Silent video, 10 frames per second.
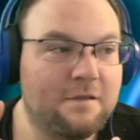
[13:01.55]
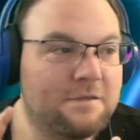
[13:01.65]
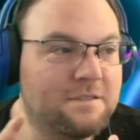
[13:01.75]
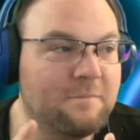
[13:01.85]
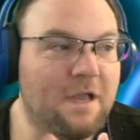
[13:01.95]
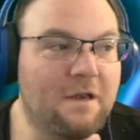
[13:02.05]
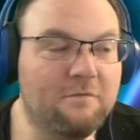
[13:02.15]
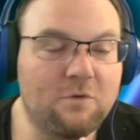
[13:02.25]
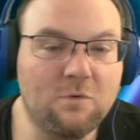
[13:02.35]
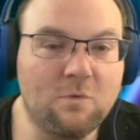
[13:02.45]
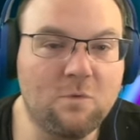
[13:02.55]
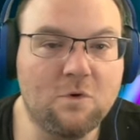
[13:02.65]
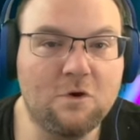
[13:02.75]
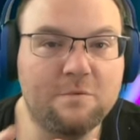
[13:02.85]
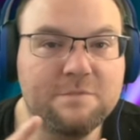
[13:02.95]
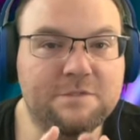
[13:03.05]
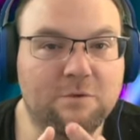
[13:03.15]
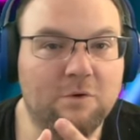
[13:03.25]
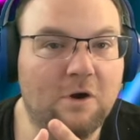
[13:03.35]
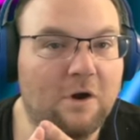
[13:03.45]
some kind of orbs
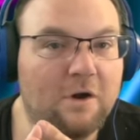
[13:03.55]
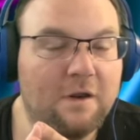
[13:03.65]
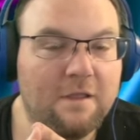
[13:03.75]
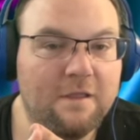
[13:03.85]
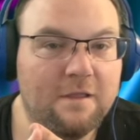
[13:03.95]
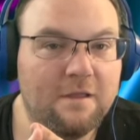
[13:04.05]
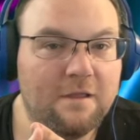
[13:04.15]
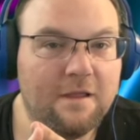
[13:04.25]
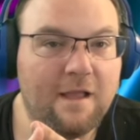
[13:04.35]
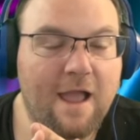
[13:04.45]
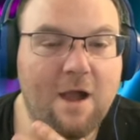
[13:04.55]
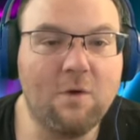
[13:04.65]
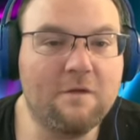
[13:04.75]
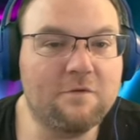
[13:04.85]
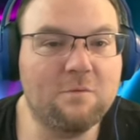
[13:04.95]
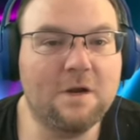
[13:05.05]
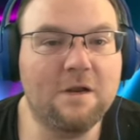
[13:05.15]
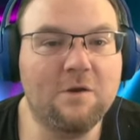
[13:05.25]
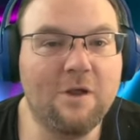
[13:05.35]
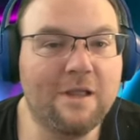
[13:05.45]
or however we're
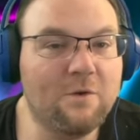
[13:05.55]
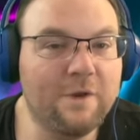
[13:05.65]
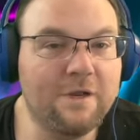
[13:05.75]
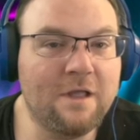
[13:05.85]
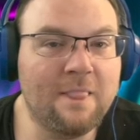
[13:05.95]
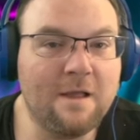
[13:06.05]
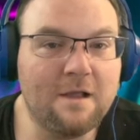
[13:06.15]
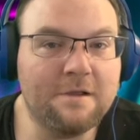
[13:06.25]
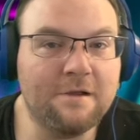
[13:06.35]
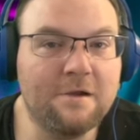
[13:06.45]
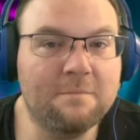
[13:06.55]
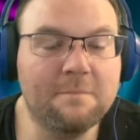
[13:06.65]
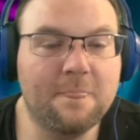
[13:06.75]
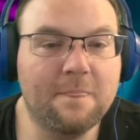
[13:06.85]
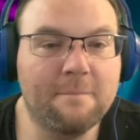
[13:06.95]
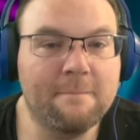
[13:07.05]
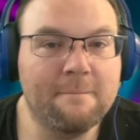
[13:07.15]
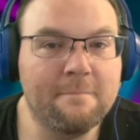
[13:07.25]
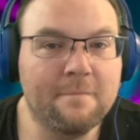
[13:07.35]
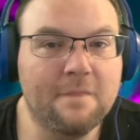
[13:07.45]
going to unlock her,
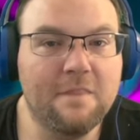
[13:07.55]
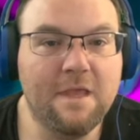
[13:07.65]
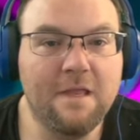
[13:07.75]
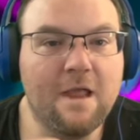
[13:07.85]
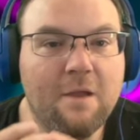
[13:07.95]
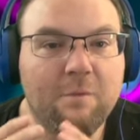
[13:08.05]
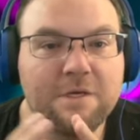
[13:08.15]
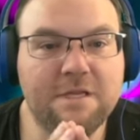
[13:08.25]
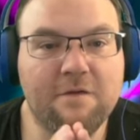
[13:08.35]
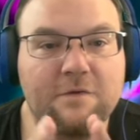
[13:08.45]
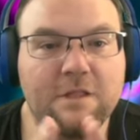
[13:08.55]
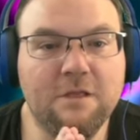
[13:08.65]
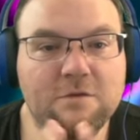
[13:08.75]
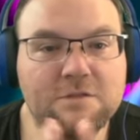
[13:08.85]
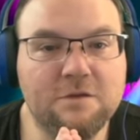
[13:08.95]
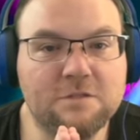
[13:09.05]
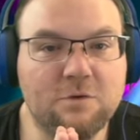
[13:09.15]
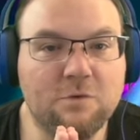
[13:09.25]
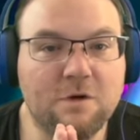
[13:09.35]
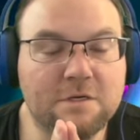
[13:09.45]
then I would definitely use those
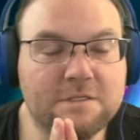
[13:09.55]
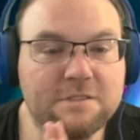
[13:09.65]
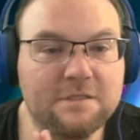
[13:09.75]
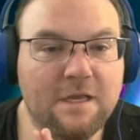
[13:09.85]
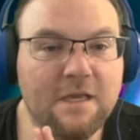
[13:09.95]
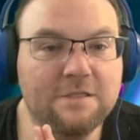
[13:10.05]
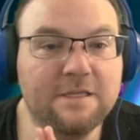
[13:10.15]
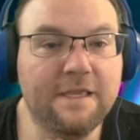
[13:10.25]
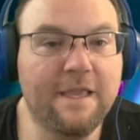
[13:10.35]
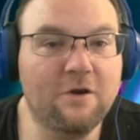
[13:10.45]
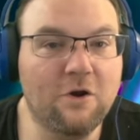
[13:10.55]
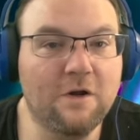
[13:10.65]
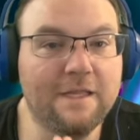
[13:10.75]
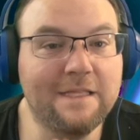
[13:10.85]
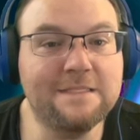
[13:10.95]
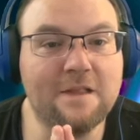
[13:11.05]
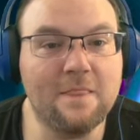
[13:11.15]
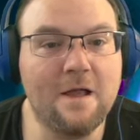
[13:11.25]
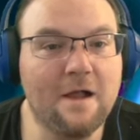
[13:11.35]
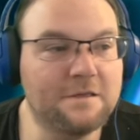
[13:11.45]
cores to get her at least
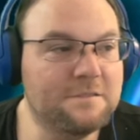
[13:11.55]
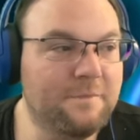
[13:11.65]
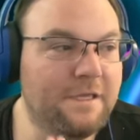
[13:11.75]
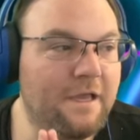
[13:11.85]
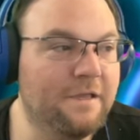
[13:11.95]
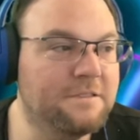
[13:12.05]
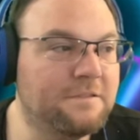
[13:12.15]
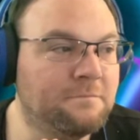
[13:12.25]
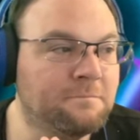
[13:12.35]
unlocked, because